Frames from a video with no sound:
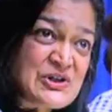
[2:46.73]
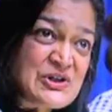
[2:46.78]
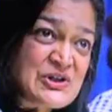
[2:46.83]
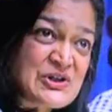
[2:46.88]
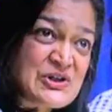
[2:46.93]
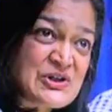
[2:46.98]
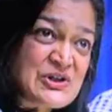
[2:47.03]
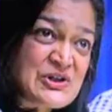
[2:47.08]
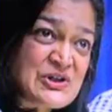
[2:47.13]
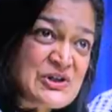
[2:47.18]

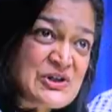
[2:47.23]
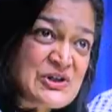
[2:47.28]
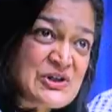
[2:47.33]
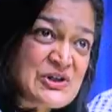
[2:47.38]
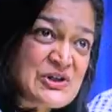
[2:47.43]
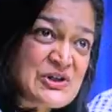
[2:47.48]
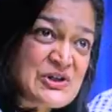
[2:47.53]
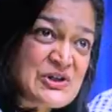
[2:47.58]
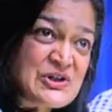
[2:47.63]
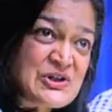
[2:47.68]

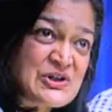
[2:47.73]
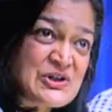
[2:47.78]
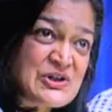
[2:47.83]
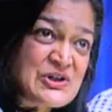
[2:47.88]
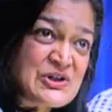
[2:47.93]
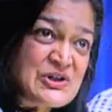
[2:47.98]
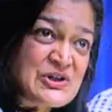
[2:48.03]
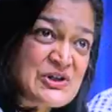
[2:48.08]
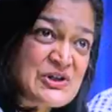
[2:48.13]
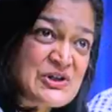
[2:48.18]

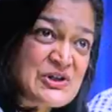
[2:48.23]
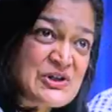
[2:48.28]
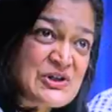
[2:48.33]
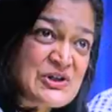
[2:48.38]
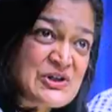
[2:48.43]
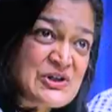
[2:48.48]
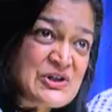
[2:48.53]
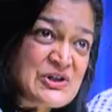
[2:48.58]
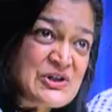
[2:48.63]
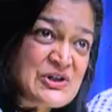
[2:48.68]

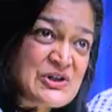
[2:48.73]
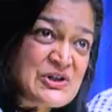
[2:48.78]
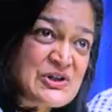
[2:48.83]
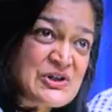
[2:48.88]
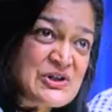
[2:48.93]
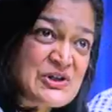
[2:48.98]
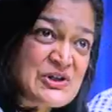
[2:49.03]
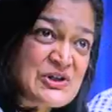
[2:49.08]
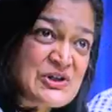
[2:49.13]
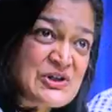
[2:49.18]

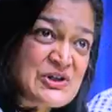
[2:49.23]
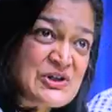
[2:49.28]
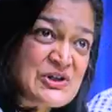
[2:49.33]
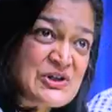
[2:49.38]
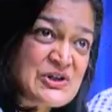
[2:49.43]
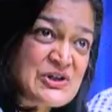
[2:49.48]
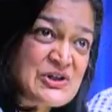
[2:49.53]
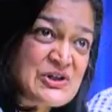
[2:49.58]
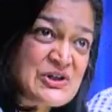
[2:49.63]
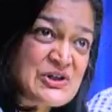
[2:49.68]

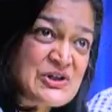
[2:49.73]
(silent)